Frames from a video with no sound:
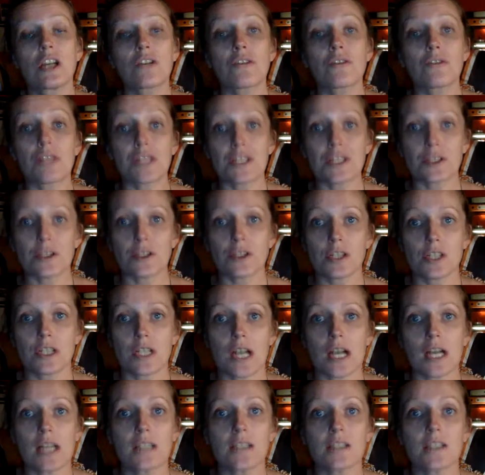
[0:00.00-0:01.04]
research
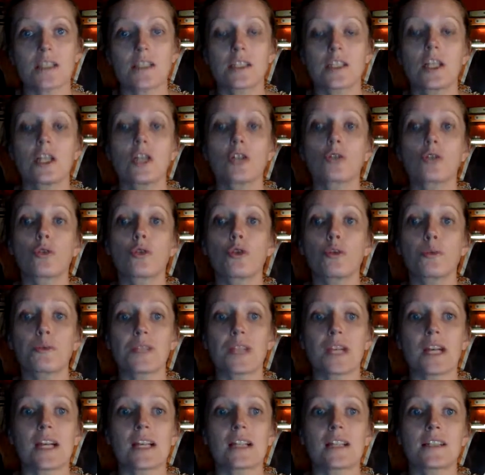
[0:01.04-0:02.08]
tasks, group
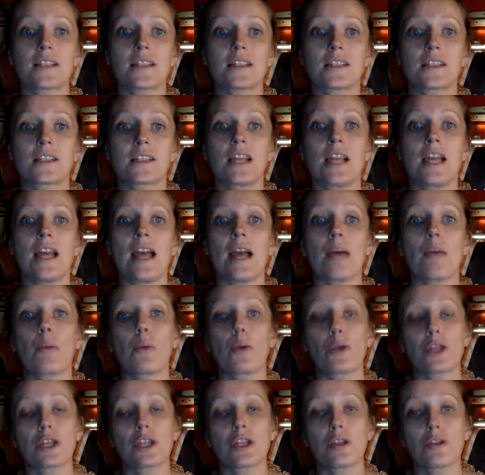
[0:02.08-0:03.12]
tasks, and
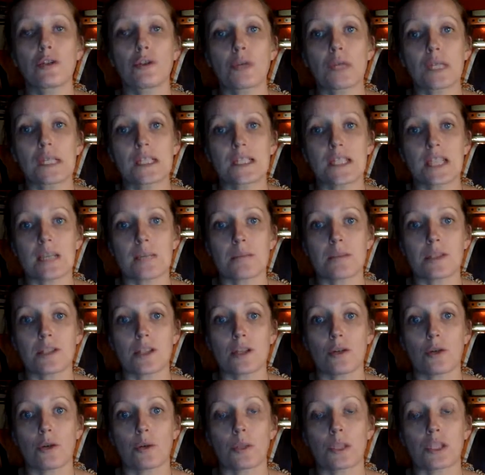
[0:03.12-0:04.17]
working through
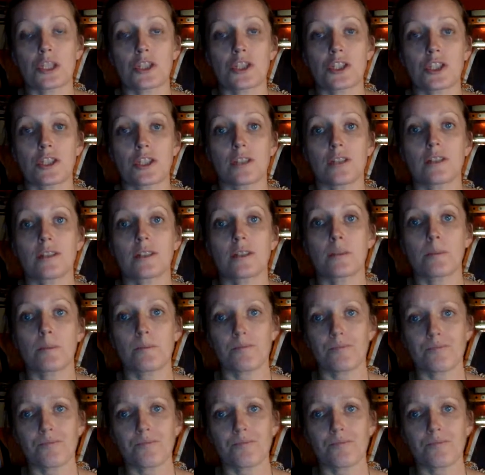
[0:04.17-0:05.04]
exam-style questions.